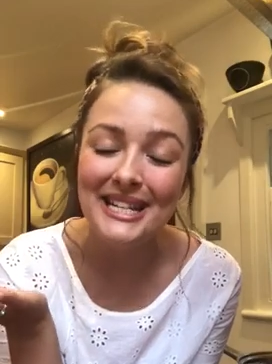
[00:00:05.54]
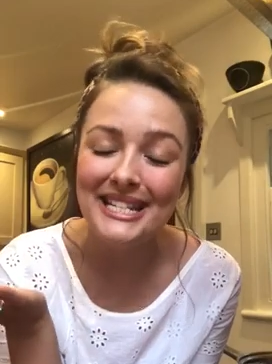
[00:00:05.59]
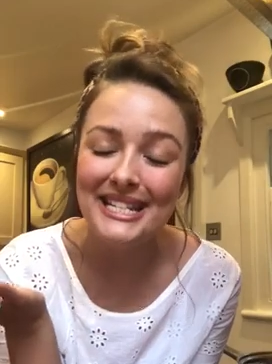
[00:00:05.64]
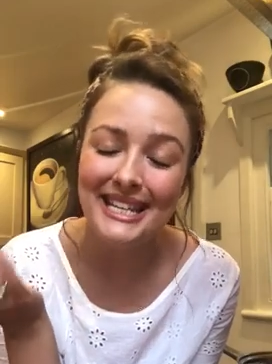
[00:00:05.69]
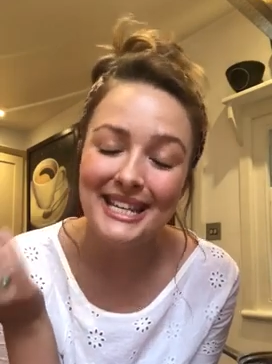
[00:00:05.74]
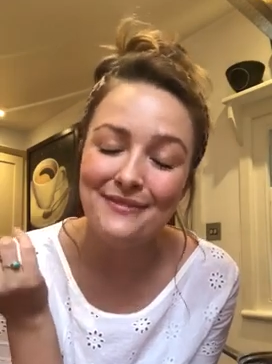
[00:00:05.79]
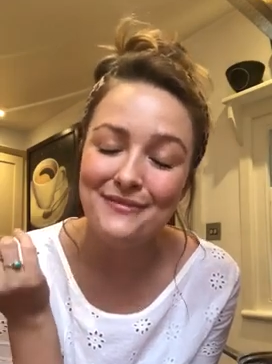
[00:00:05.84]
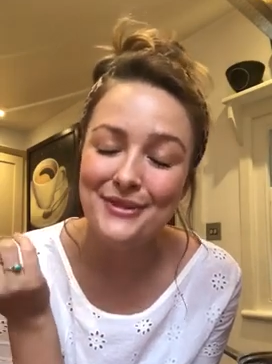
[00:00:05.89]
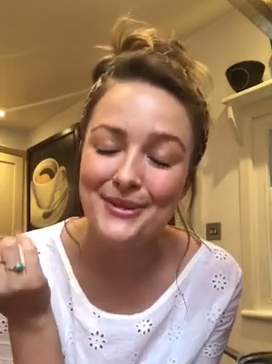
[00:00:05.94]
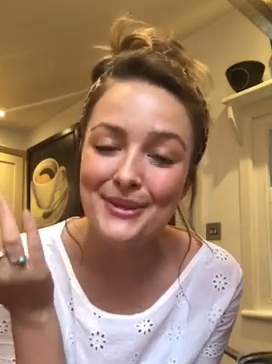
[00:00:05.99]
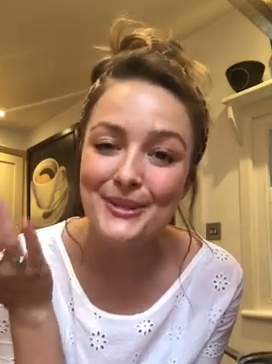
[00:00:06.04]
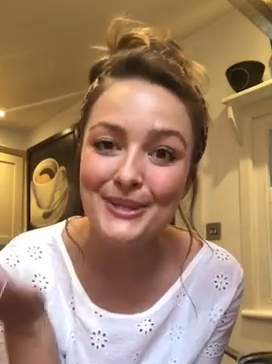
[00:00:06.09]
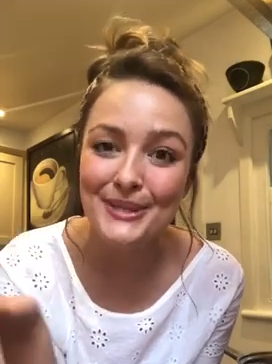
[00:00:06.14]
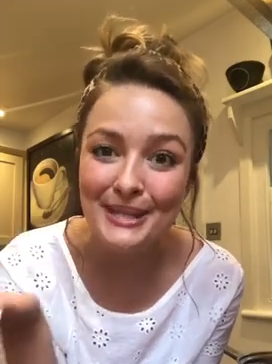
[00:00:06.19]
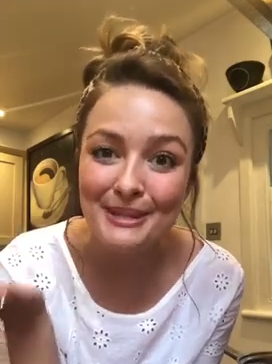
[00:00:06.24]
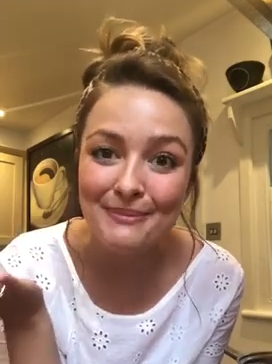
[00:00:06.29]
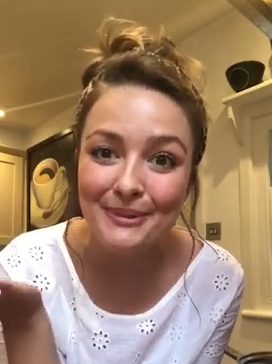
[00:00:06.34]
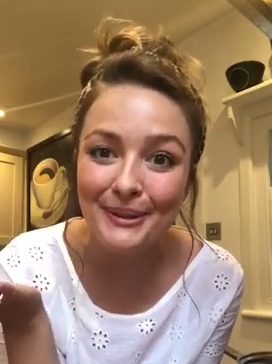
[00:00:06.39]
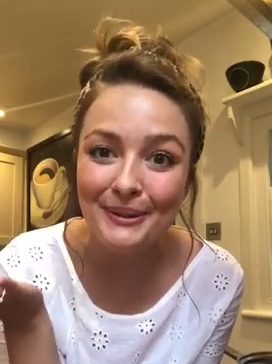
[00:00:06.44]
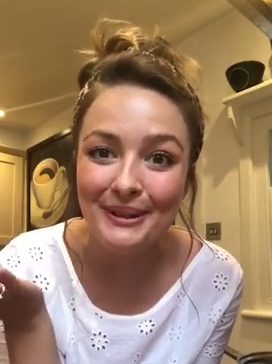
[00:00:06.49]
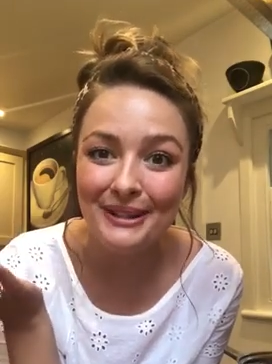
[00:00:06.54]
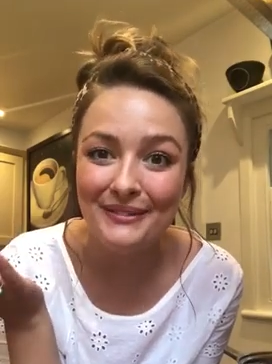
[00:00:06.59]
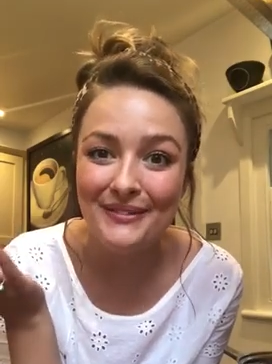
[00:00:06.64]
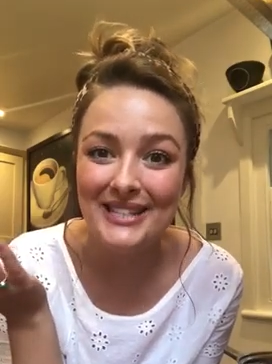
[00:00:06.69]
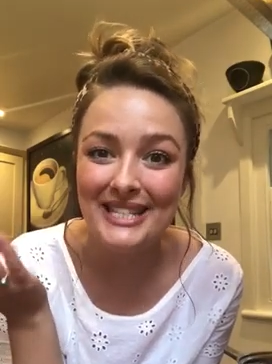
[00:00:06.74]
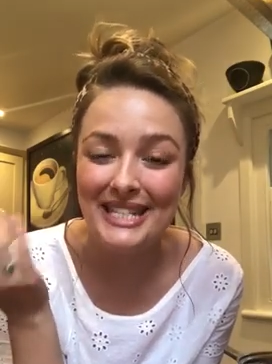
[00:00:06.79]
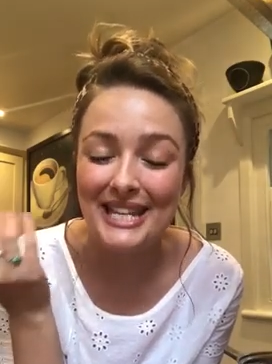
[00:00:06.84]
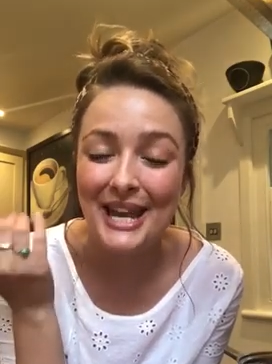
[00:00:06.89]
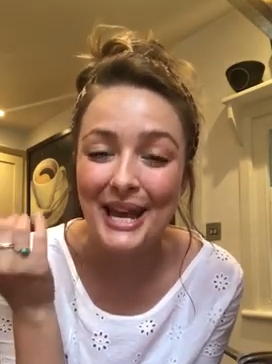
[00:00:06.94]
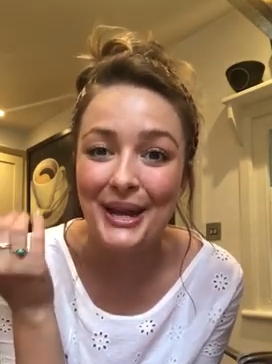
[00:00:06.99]
to give you a super quick
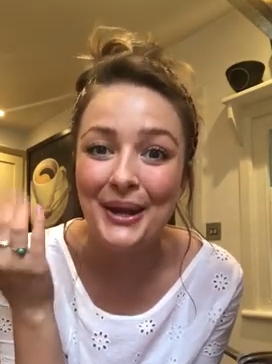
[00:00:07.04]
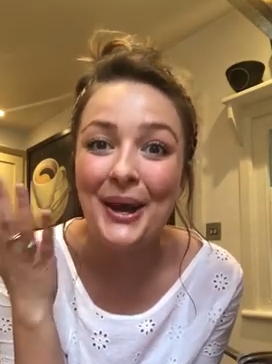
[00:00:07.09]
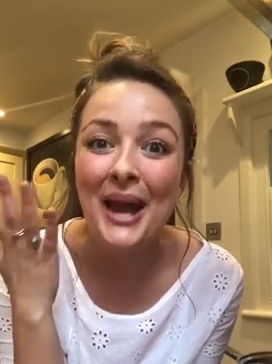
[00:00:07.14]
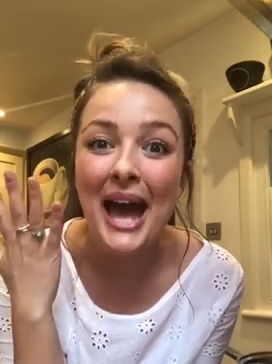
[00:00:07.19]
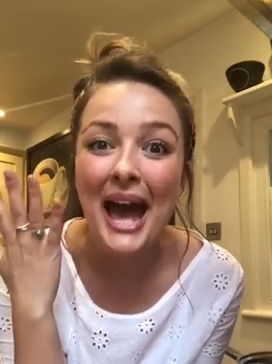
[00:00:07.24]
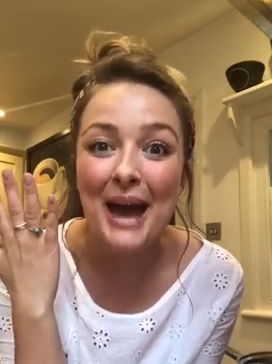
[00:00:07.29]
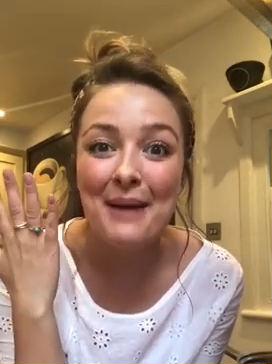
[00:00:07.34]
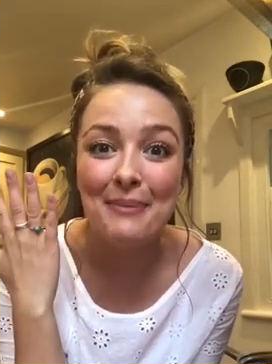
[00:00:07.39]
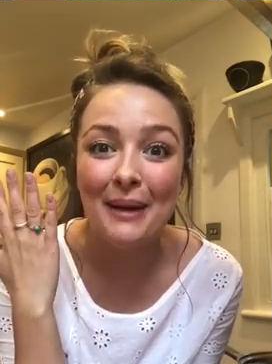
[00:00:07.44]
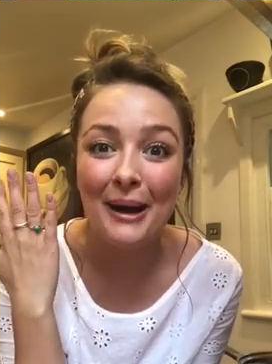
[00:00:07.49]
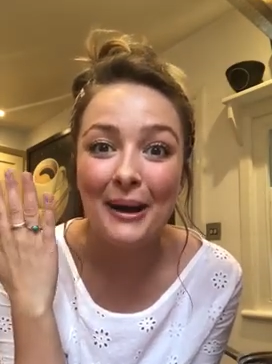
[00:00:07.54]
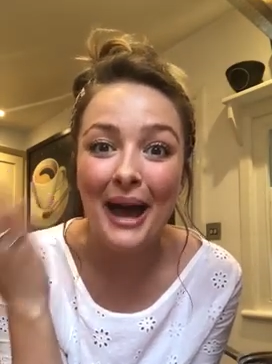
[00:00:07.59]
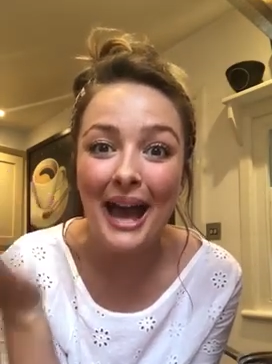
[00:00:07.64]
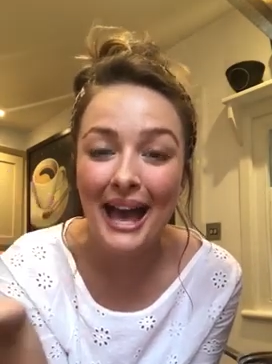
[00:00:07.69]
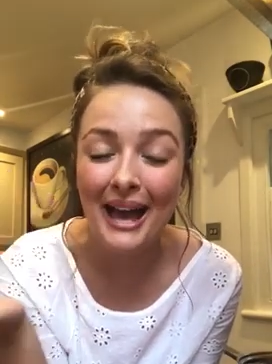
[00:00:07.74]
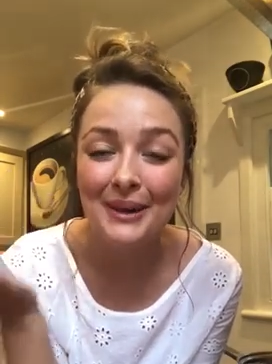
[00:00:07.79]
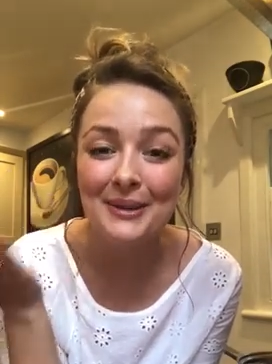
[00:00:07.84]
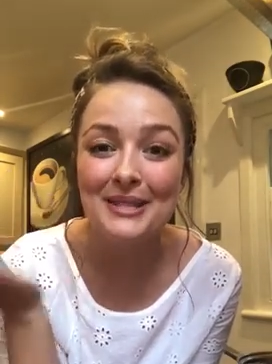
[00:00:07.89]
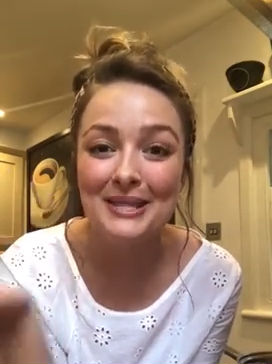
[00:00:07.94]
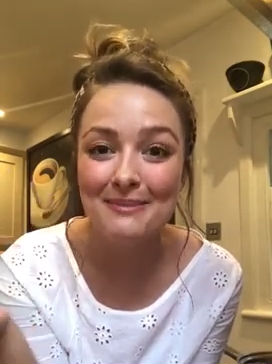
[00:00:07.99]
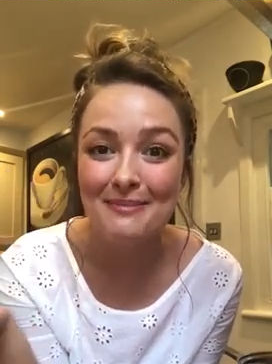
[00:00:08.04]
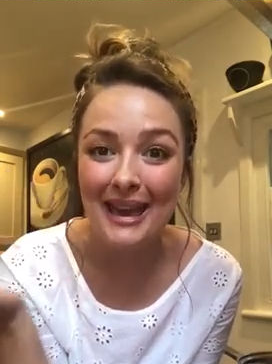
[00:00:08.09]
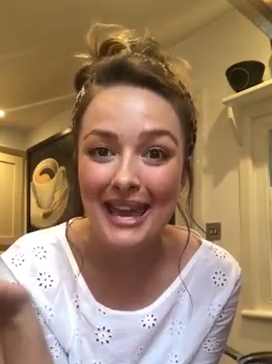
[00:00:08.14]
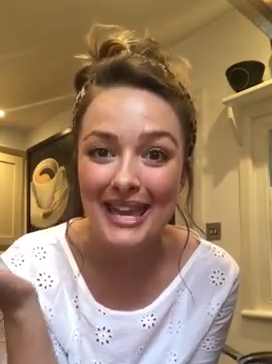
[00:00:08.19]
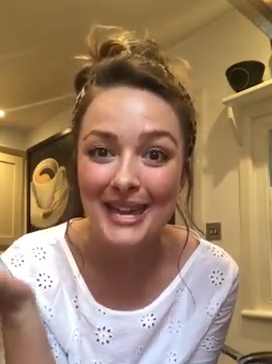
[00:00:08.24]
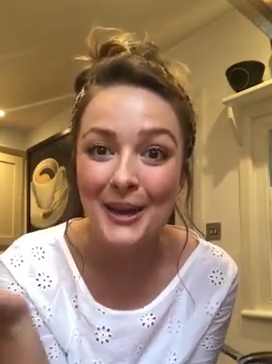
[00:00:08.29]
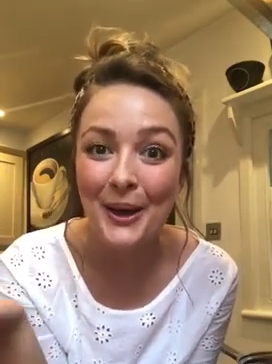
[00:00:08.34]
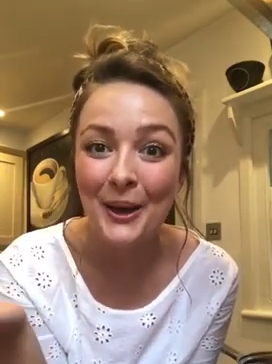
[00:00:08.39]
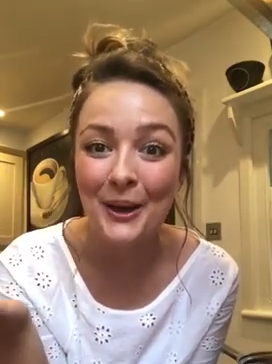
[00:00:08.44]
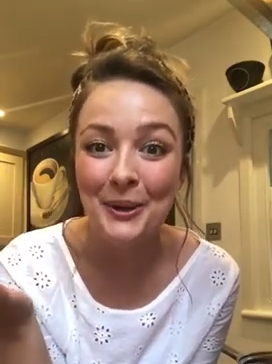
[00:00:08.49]
video about how to make
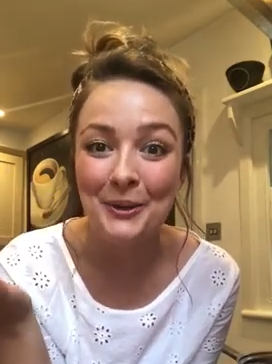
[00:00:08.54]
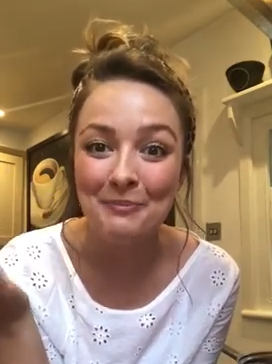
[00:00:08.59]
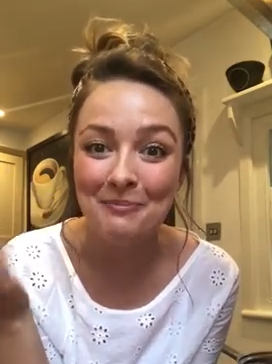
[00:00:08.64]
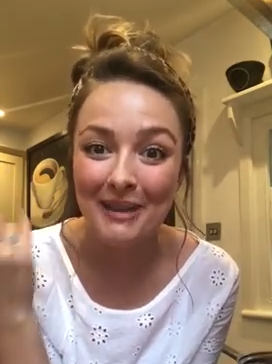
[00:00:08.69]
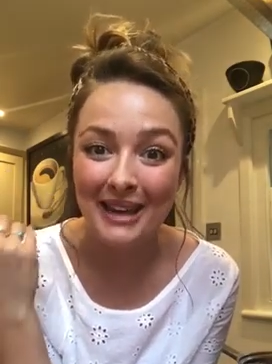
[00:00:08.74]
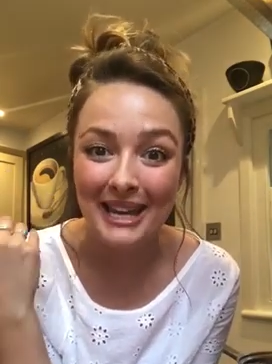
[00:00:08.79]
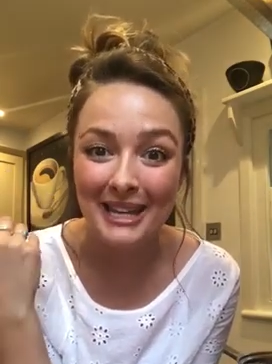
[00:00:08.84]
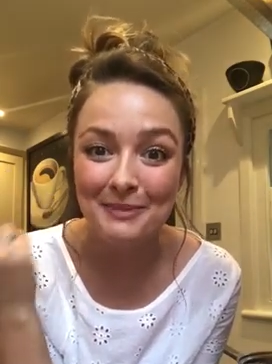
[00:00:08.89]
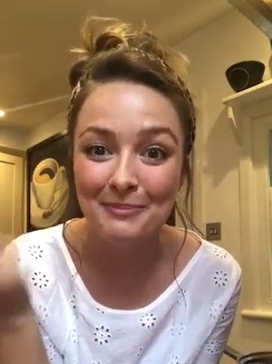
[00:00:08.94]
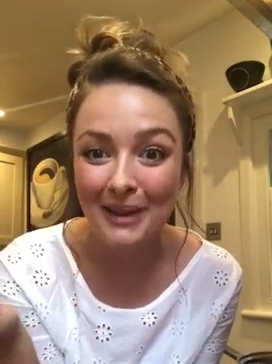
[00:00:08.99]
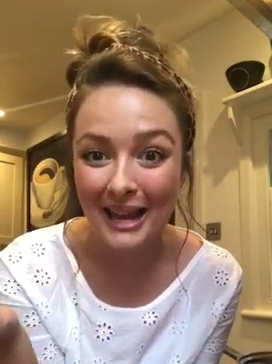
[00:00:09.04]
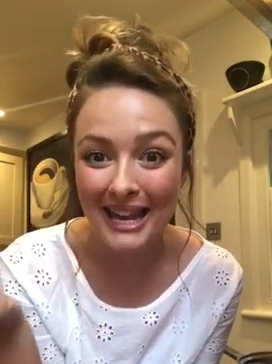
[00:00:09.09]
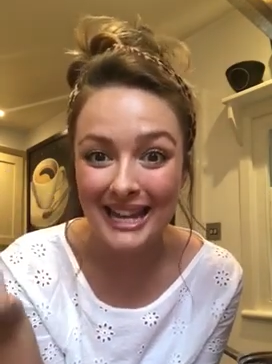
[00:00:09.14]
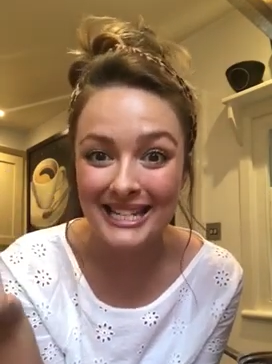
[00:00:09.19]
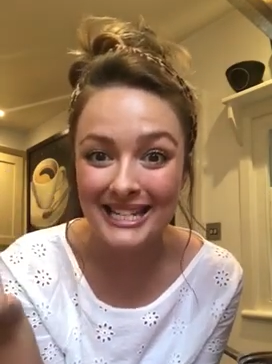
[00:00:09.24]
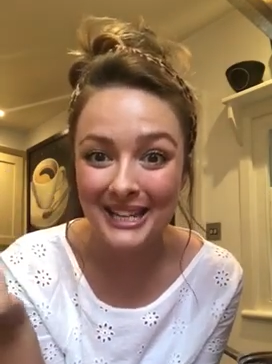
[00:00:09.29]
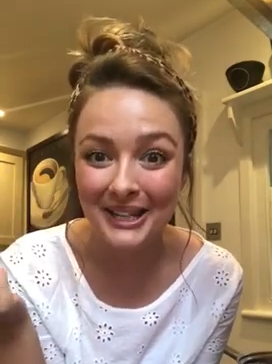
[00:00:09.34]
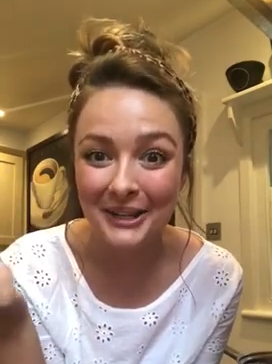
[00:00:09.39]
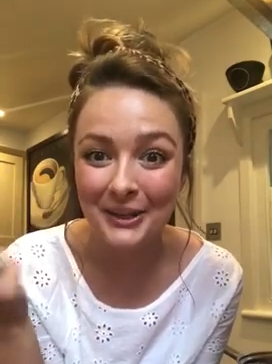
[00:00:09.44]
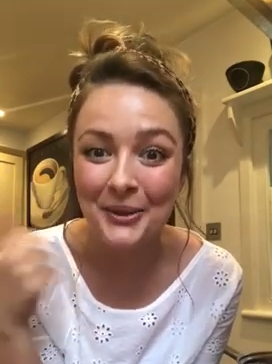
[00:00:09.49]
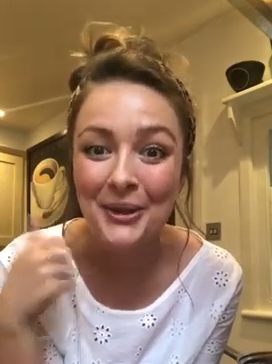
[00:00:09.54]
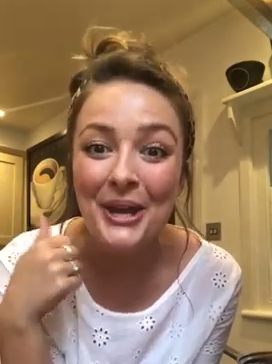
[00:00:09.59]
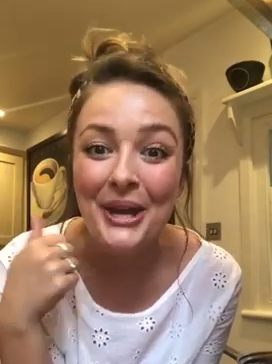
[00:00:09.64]
homemade Play-Doh.